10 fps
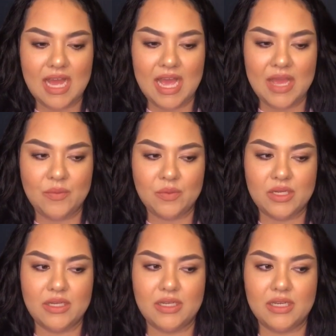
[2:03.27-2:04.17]
I
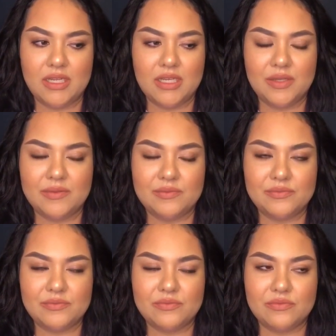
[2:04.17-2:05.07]
would
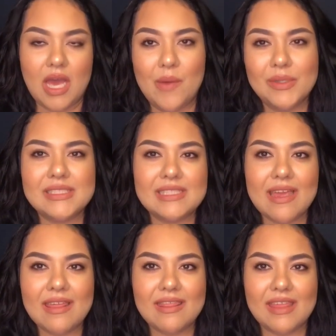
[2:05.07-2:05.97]

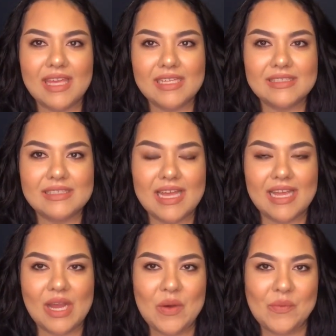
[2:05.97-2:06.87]
say these
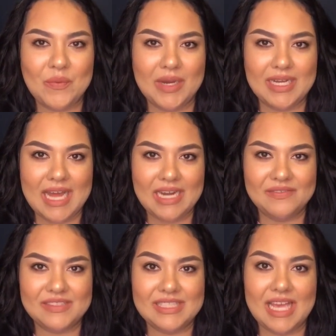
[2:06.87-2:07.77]
like a 1 out
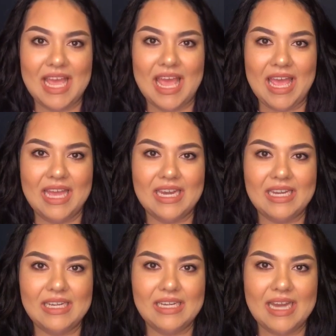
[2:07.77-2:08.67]
of
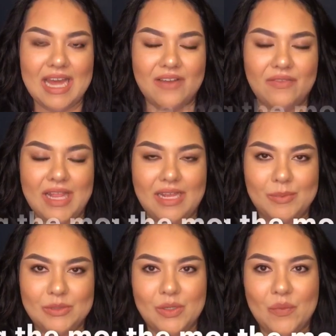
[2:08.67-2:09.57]
10. Out of
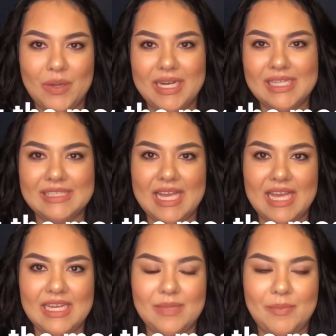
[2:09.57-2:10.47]
like between a 1 and a
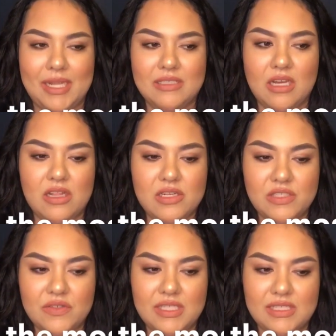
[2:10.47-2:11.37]
10, the pain
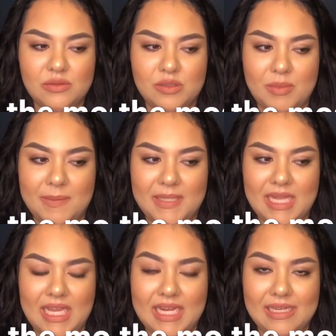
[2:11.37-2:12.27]
tolerance for these was maybe
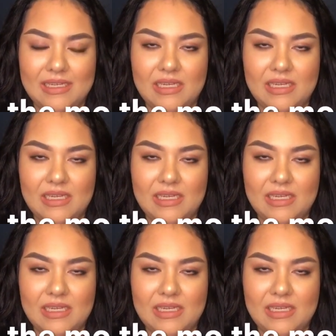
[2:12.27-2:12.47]
like